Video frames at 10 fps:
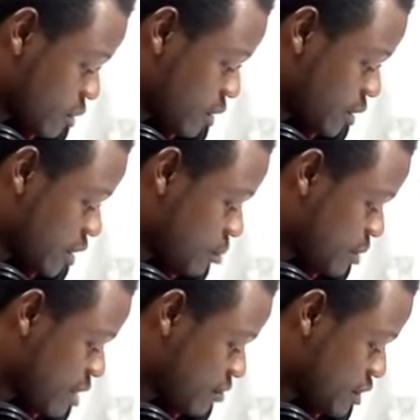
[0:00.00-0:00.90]
okay,
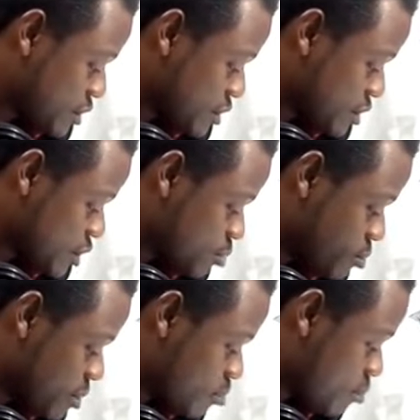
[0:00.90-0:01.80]
Yemi Da Vinci says
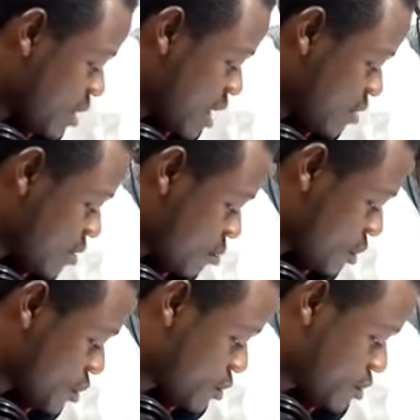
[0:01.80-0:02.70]
brilliant
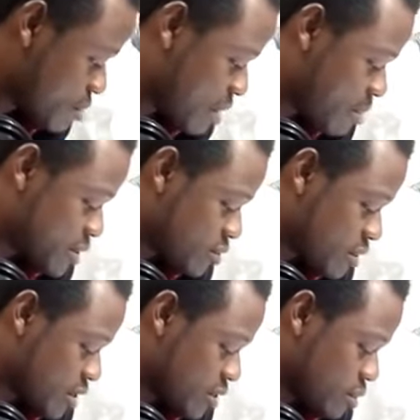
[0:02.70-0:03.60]
submissions by
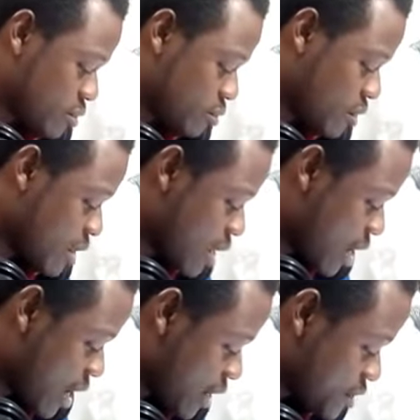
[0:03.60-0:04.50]
Bashorun Adewolu
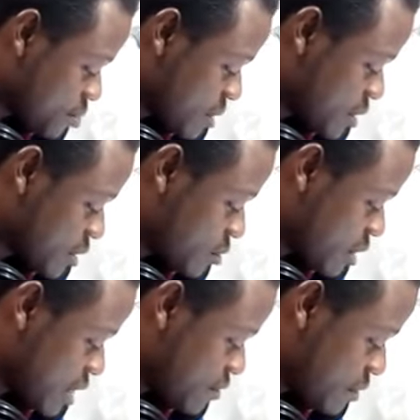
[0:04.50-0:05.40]
I expected no
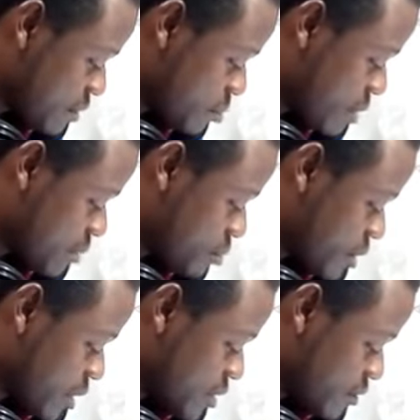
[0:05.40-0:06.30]
less from the proud
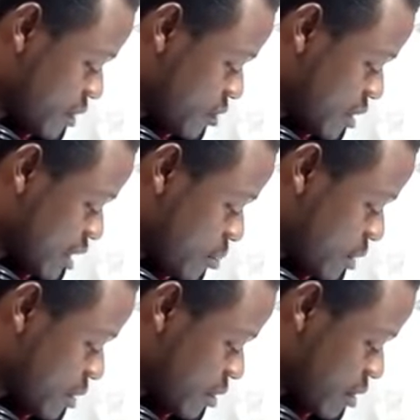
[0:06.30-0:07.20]
product of the Greater
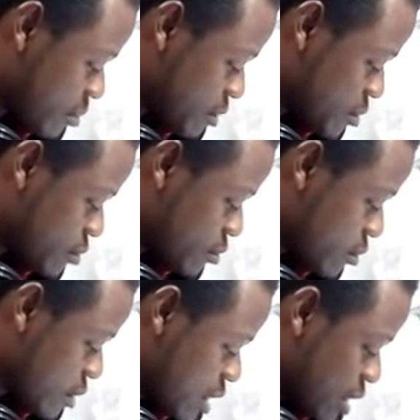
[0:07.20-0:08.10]
Victor Grammar School,
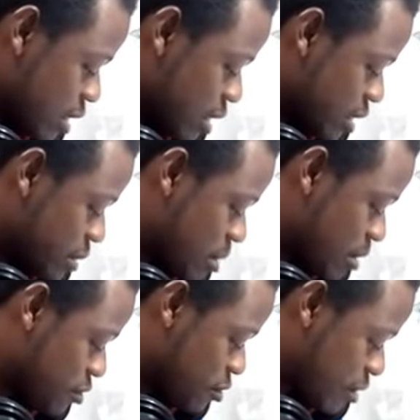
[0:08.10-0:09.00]

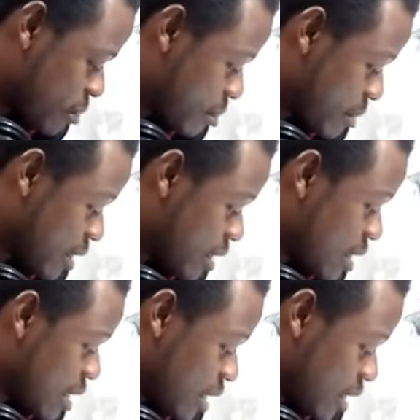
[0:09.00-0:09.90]
Kwefunwa uh, Baba.
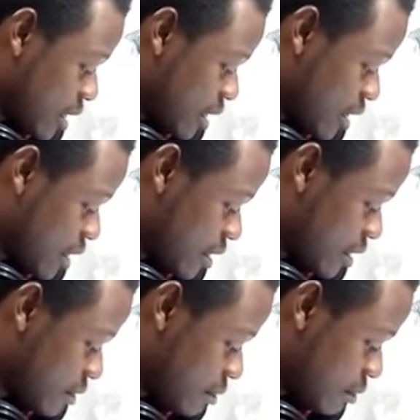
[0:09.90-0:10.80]

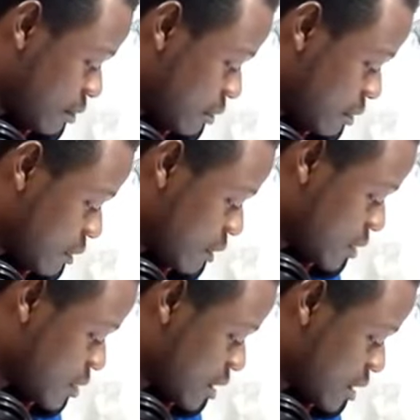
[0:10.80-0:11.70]
Uh,
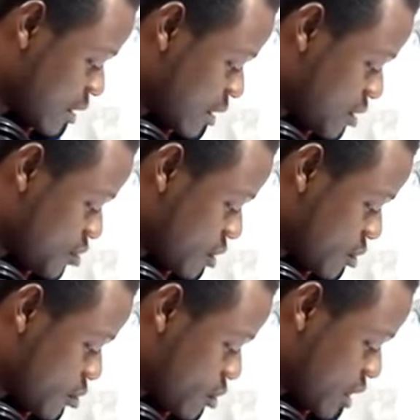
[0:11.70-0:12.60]
Master uh,
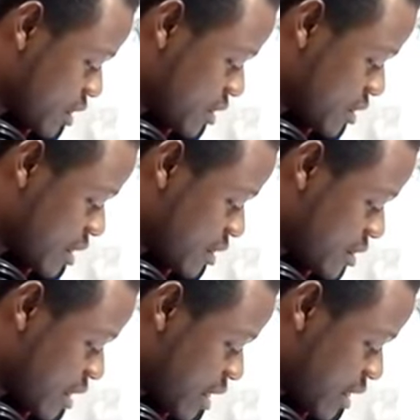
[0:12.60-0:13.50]
Deidre
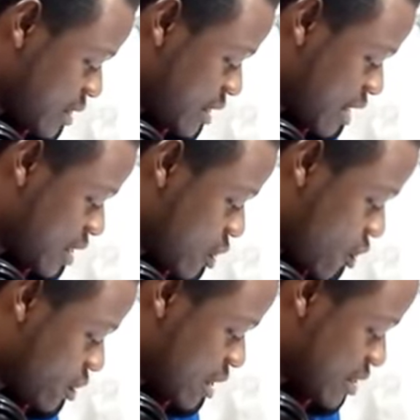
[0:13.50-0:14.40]
says, uh, Is there any
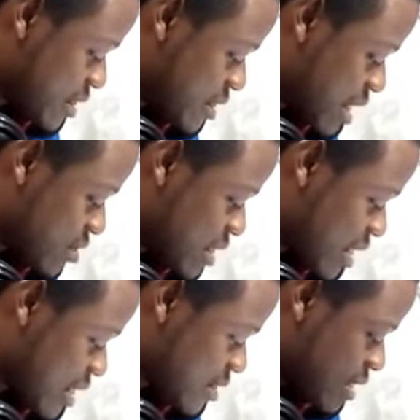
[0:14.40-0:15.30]
law that says
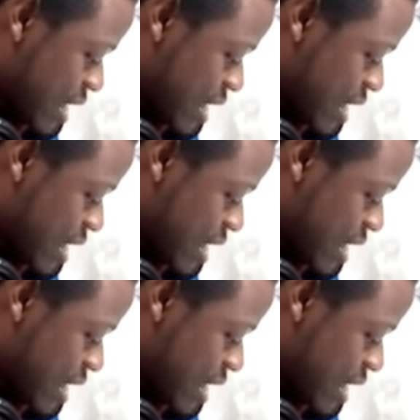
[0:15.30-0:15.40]
outsiders